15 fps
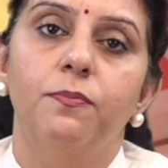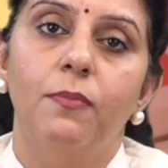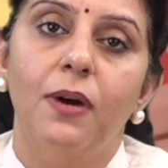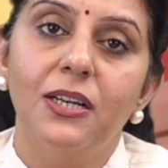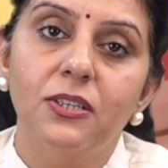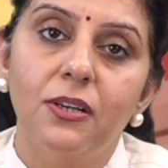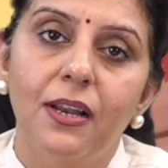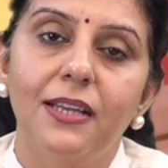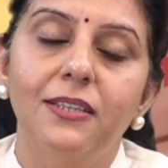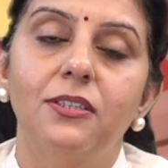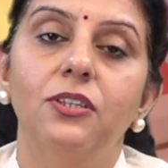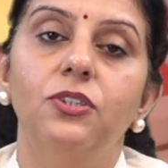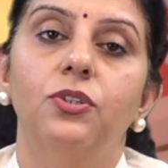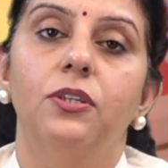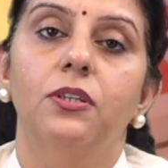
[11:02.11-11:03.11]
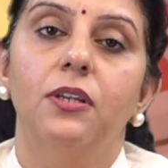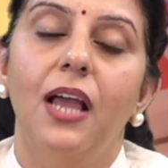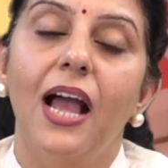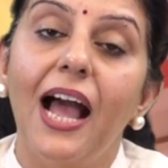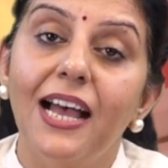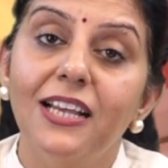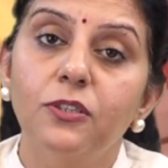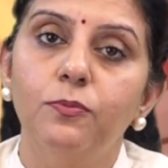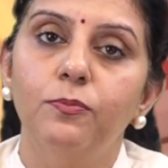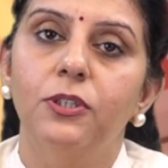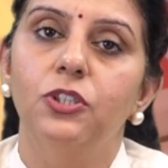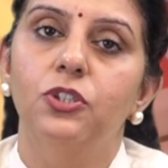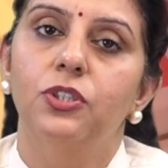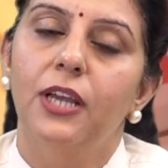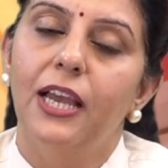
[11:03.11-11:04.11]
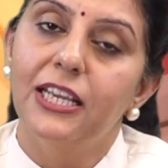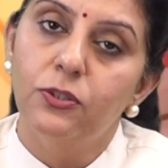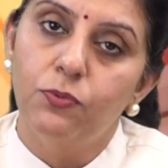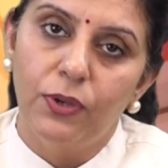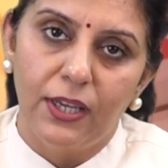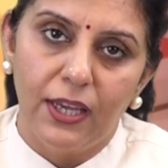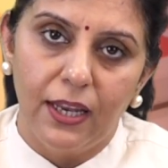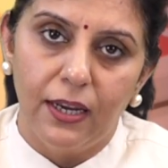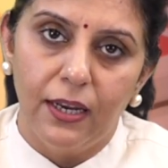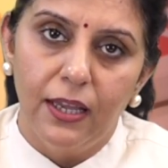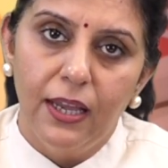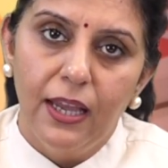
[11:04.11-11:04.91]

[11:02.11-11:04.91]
marginalization as much as we can.